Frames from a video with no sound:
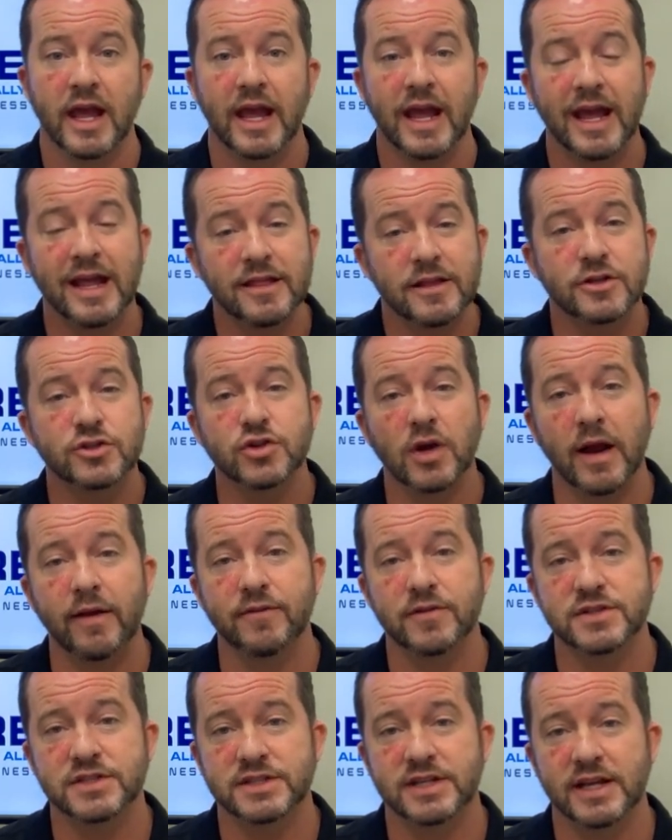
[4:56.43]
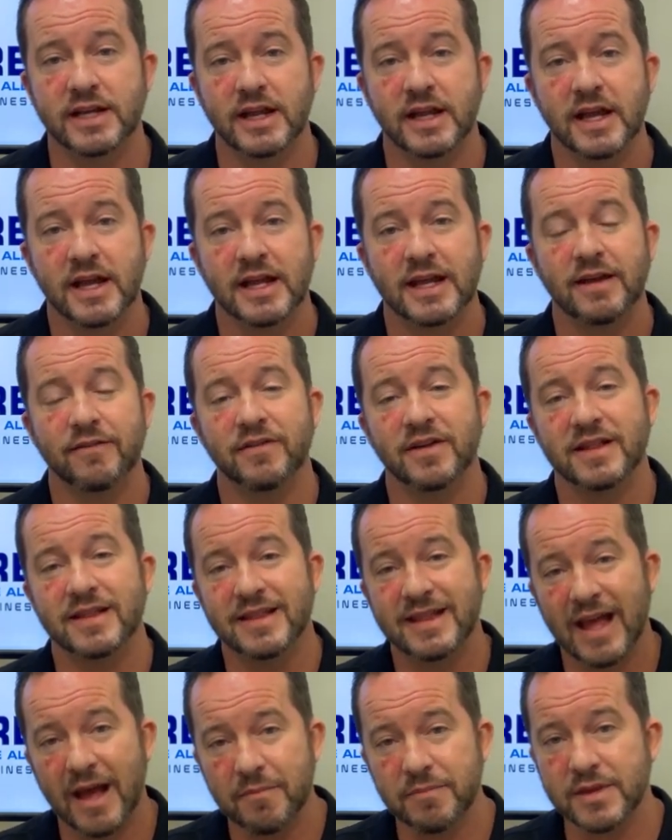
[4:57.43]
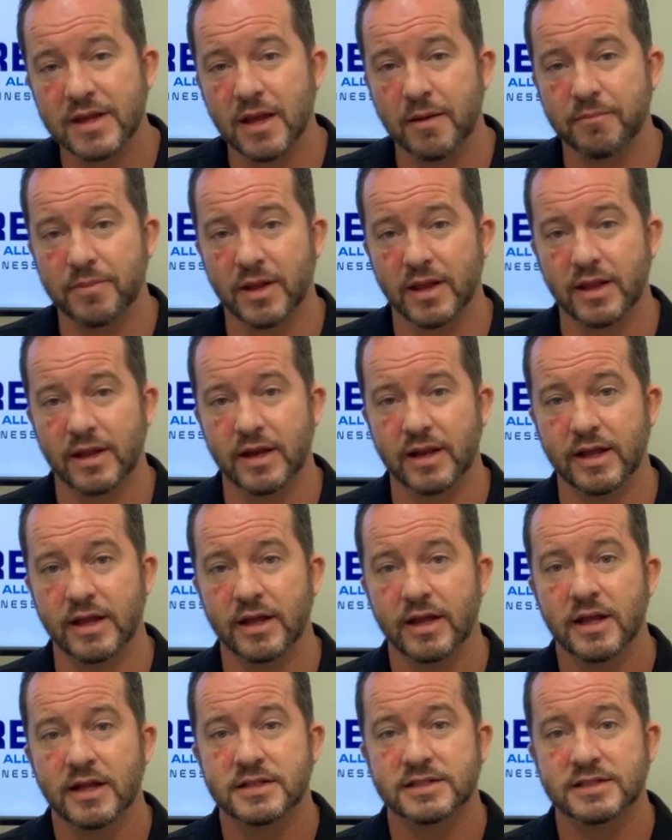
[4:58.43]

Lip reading: in the driver's seat, giving them the ability